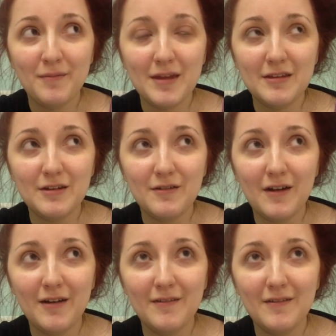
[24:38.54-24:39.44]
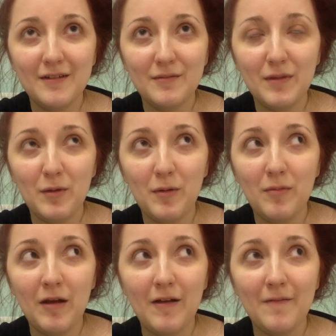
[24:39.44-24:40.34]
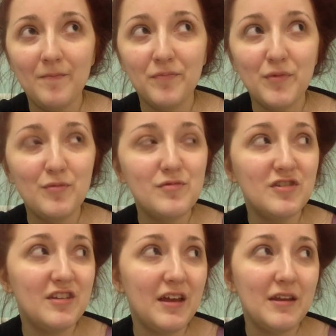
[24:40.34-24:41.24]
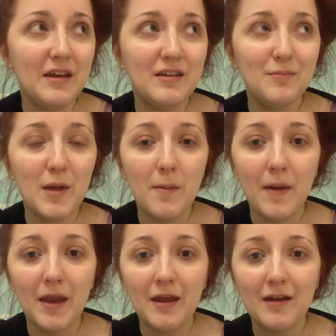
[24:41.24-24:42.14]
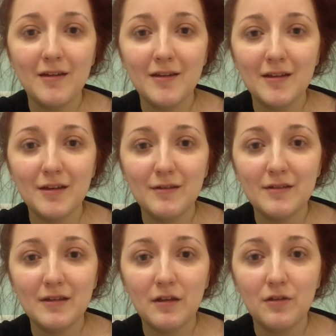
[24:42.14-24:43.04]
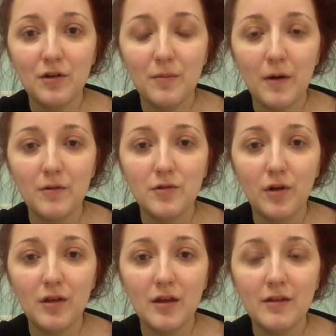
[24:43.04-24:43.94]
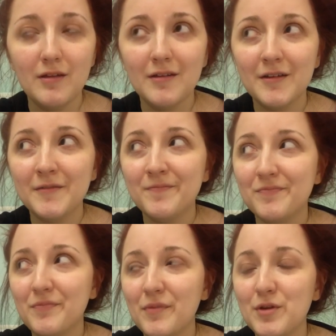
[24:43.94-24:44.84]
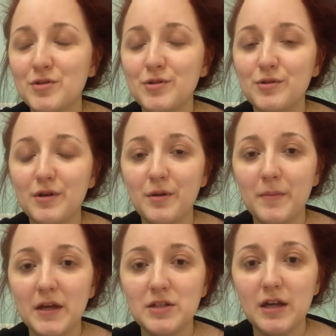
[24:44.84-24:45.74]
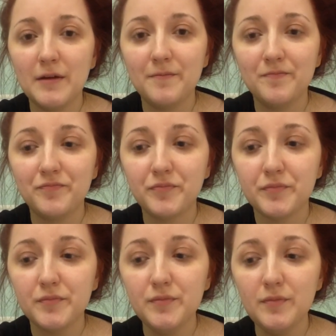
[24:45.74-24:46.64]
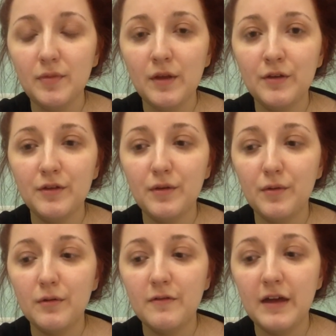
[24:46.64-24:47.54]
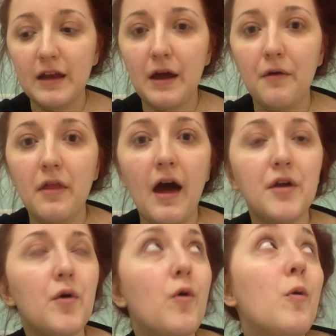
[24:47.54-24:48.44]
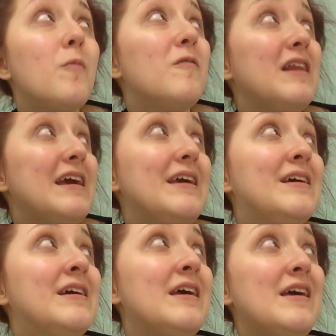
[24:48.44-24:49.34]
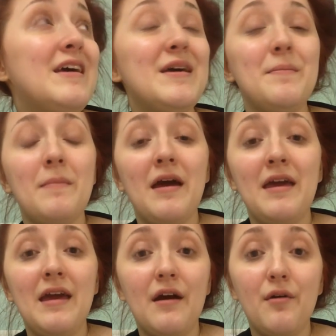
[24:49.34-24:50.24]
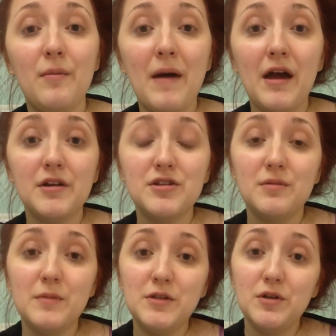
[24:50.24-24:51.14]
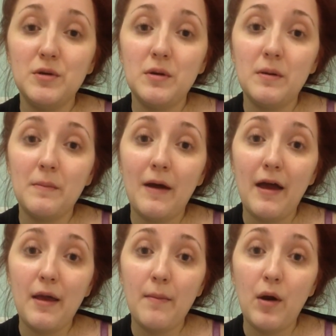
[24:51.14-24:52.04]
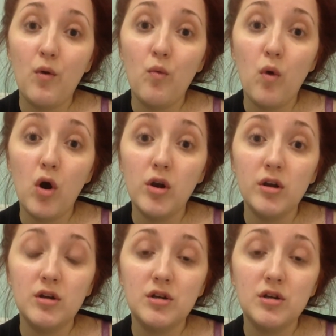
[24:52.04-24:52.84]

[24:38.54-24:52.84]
messing around, blah blah blah. And we just had a nice bit of banter, and I was telling her about a Dolly. I showed her a picture. So we figured out that hopefully my 8-hour bag should be done by about 1